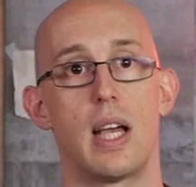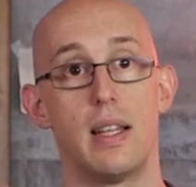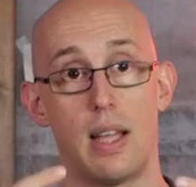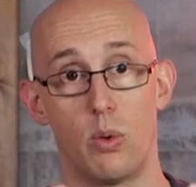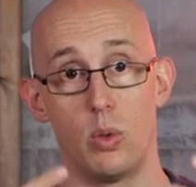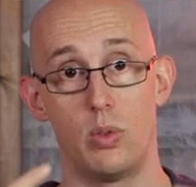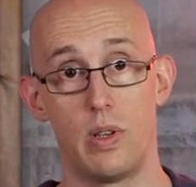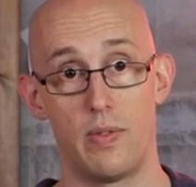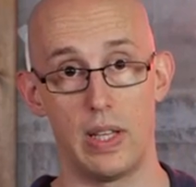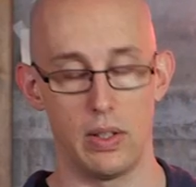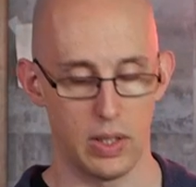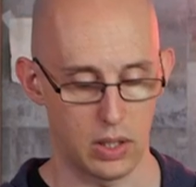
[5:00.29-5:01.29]
and that will
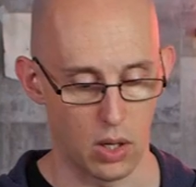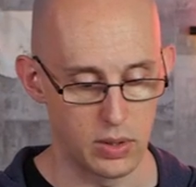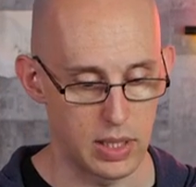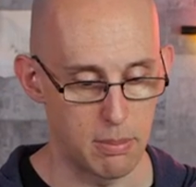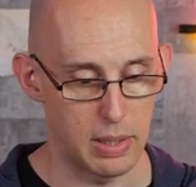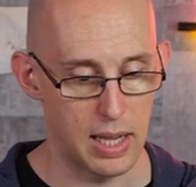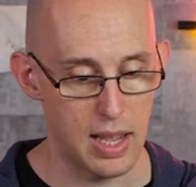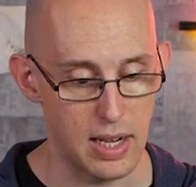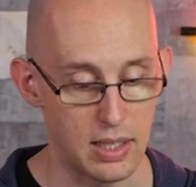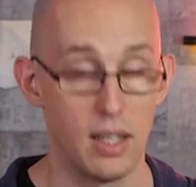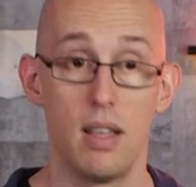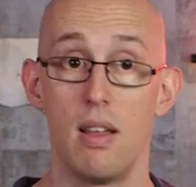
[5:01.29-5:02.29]
reveal the content
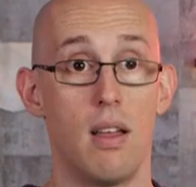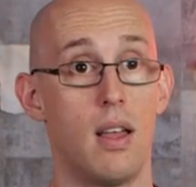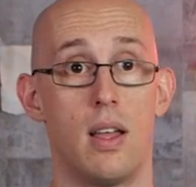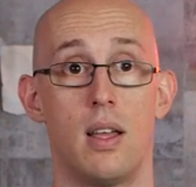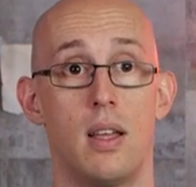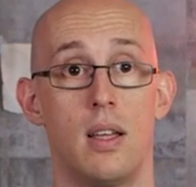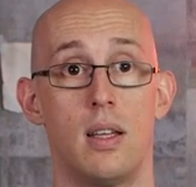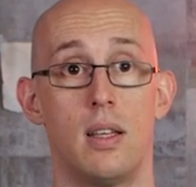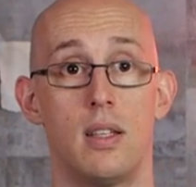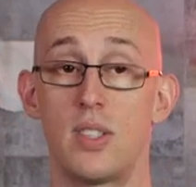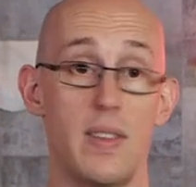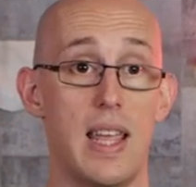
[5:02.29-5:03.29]
behind.
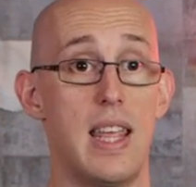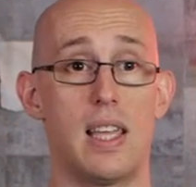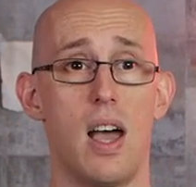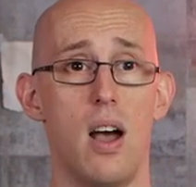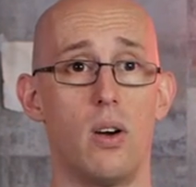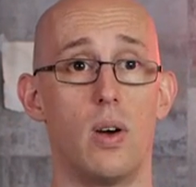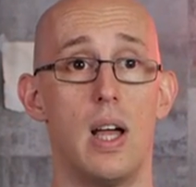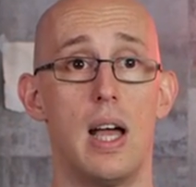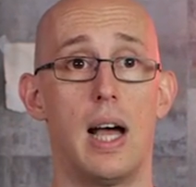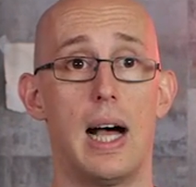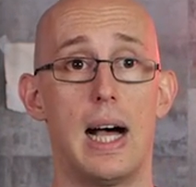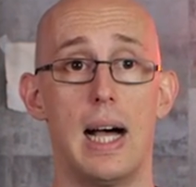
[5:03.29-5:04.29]
So there you go.
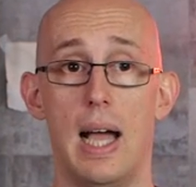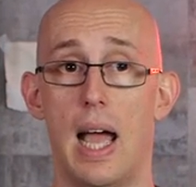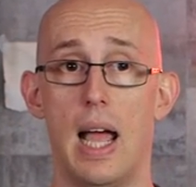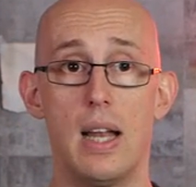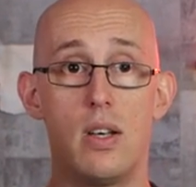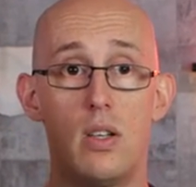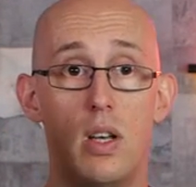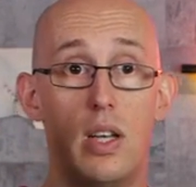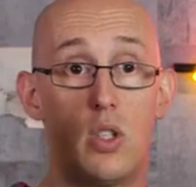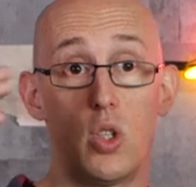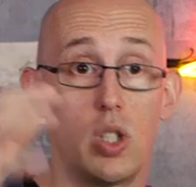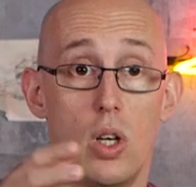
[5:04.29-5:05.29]
Uh,
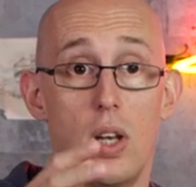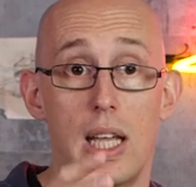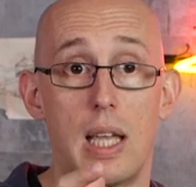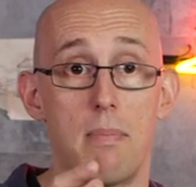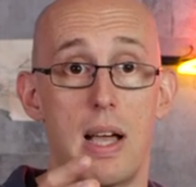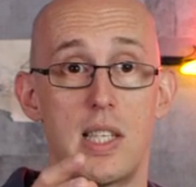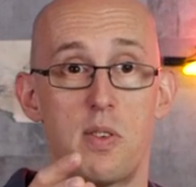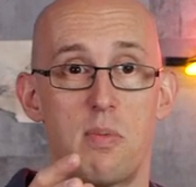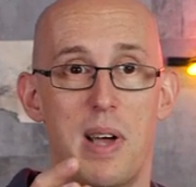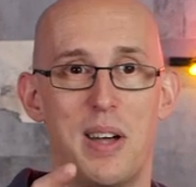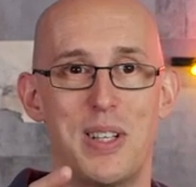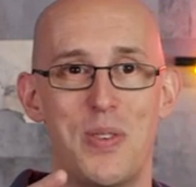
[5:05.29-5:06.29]
doesn't look like a massive
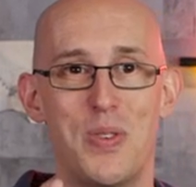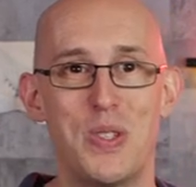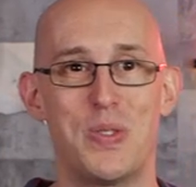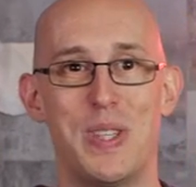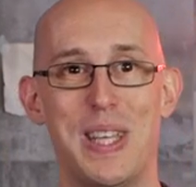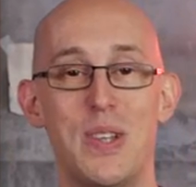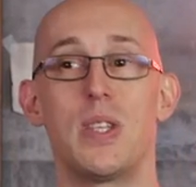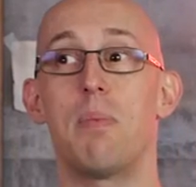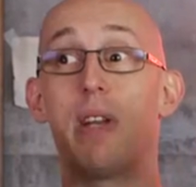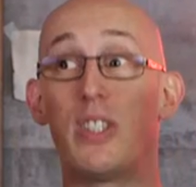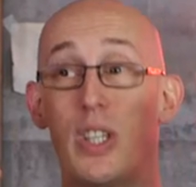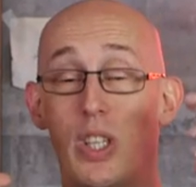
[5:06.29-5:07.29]
amount of difference for the user,
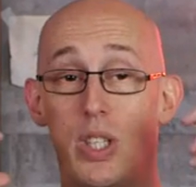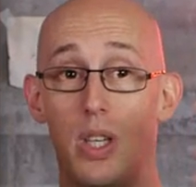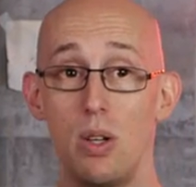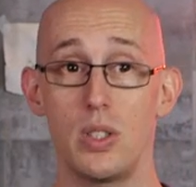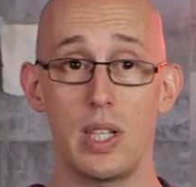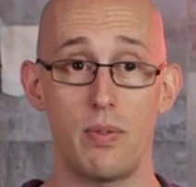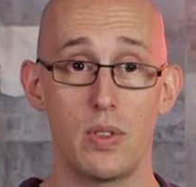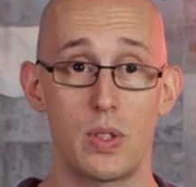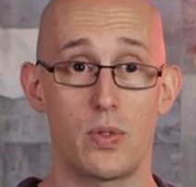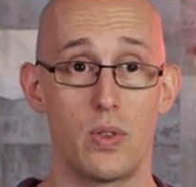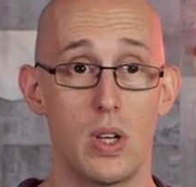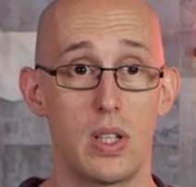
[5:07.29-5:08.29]
but it's a huge difference
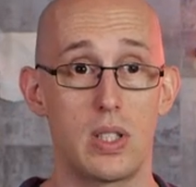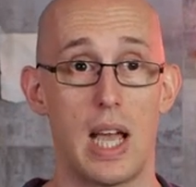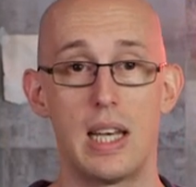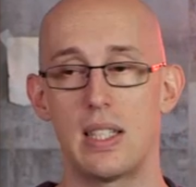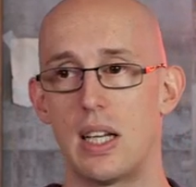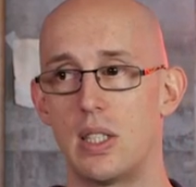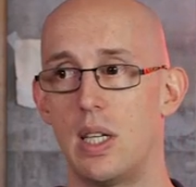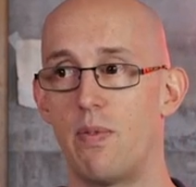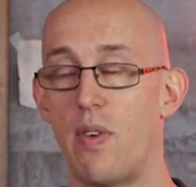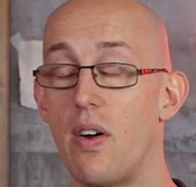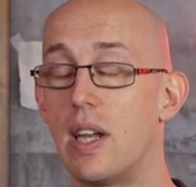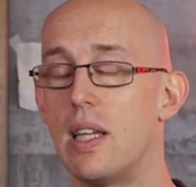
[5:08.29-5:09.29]
for us. And it's actually a
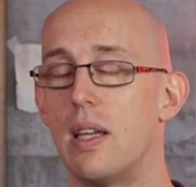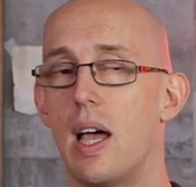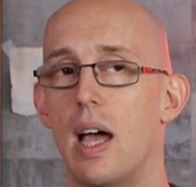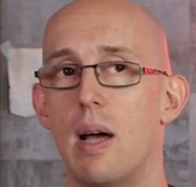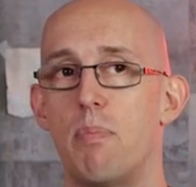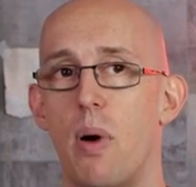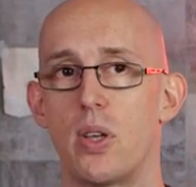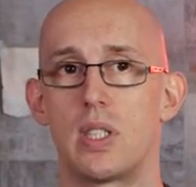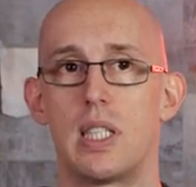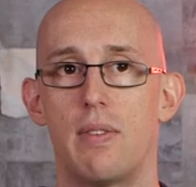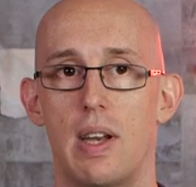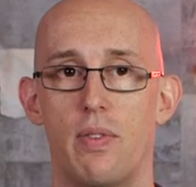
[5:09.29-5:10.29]
very uh,
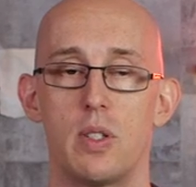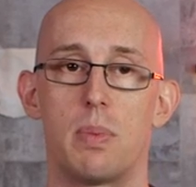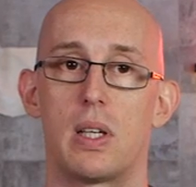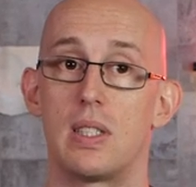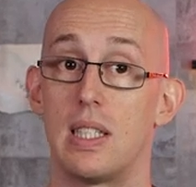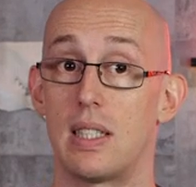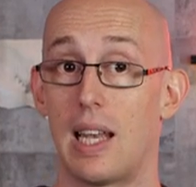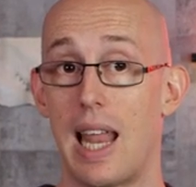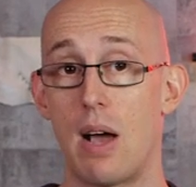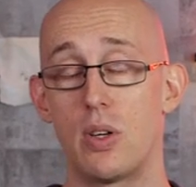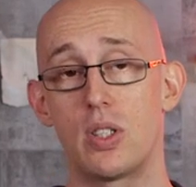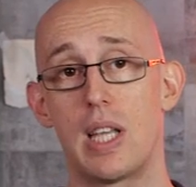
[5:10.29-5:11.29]
positive difference because it's
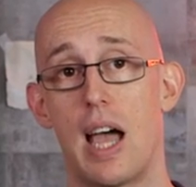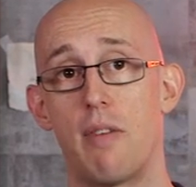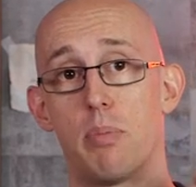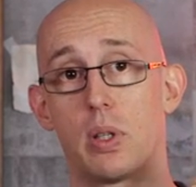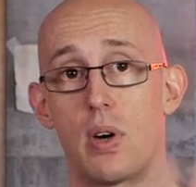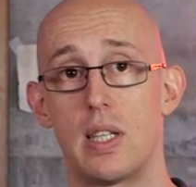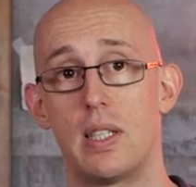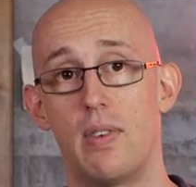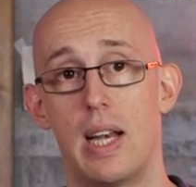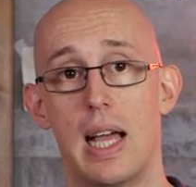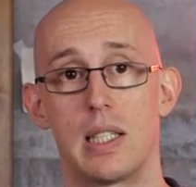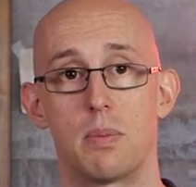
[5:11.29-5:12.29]
allowed us to have progressive
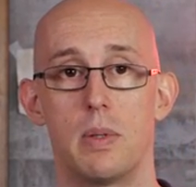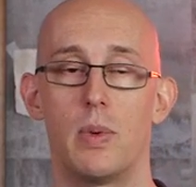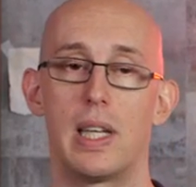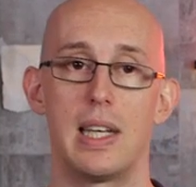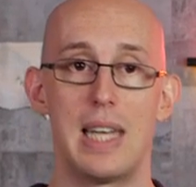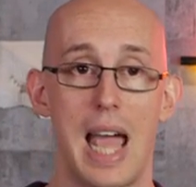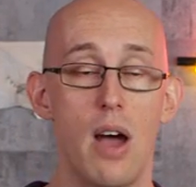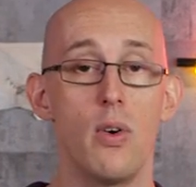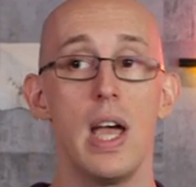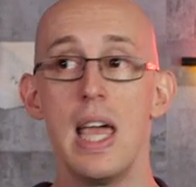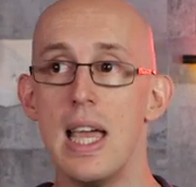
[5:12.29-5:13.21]
enhancement. We can now